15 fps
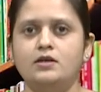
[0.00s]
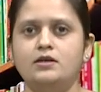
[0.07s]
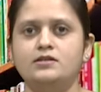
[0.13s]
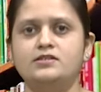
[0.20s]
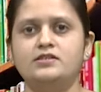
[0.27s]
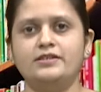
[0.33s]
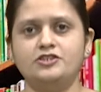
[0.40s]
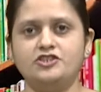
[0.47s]

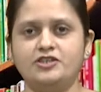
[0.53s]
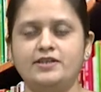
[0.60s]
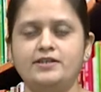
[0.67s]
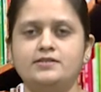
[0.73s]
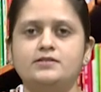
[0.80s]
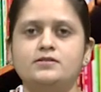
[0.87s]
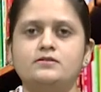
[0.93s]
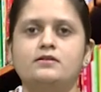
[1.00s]
such
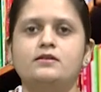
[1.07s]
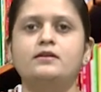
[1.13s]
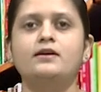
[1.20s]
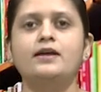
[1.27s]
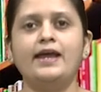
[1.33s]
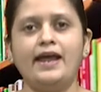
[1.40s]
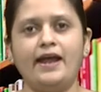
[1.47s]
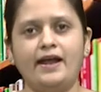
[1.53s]
as
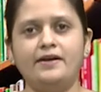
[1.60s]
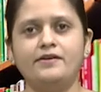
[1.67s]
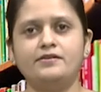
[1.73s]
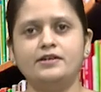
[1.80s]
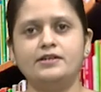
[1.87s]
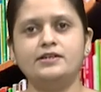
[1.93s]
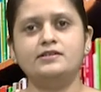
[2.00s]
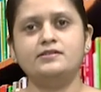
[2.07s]

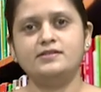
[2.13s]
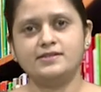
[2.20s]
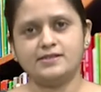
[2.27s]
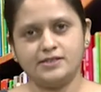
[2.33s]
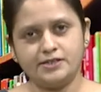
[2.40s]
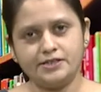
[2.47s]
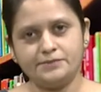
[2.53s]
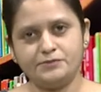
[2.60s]
handwritten
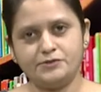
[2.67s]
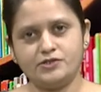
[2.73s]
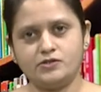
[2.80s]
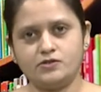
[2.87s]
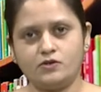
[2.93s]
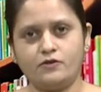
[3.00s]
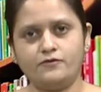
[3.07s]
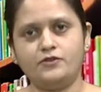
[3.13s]
scripts
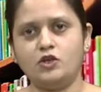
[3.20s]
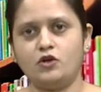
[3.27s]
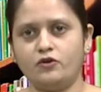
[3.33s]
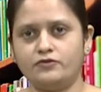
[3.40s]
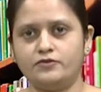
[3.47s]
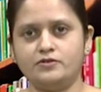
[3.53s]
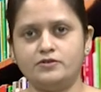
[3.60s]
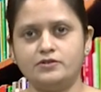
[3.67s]
of the
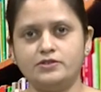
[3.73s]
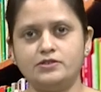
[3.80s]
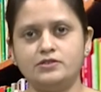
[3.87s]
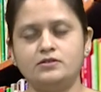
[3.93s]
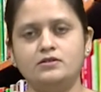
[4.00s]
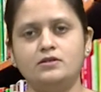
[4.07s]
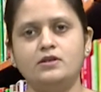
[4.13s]
authors,